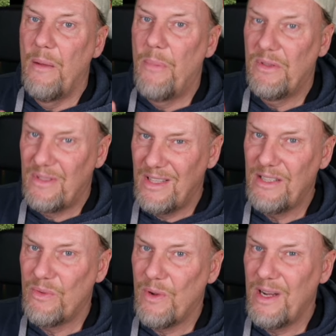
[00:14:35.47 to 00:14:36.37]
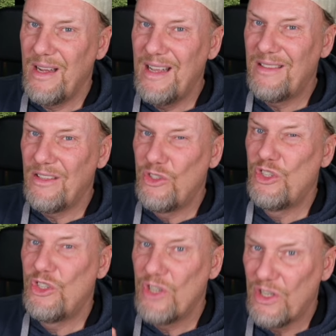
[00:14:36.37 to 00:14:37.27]
But this one isn't
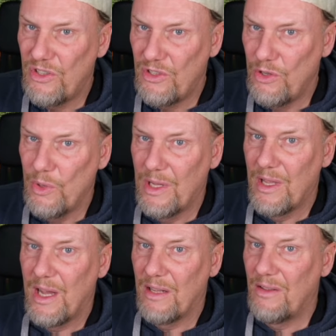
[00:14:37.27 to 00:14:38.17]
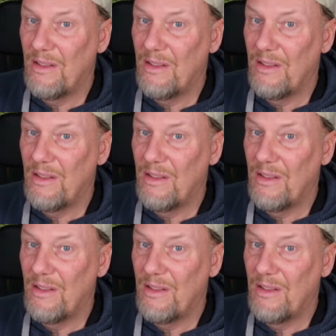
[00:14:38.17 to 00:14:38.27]
just doing that.